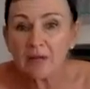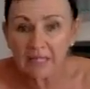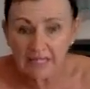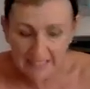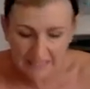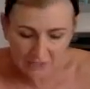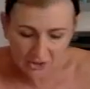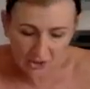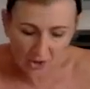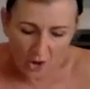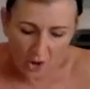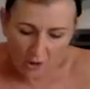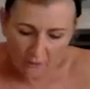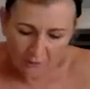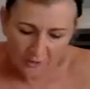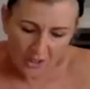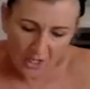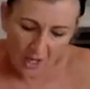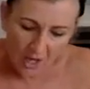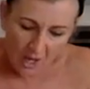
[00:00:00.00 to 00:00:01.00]
really
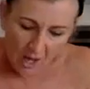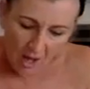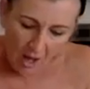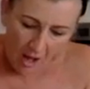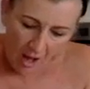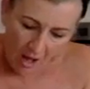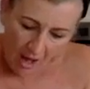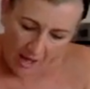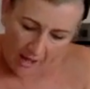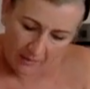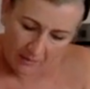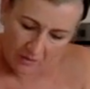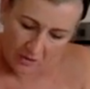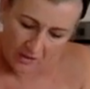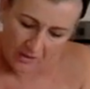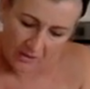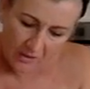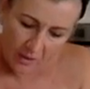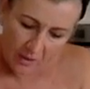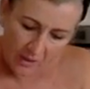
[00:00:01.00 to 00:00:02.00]
soft, I'm
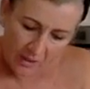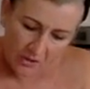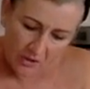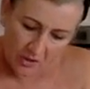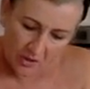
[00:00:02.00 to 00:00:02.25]
just going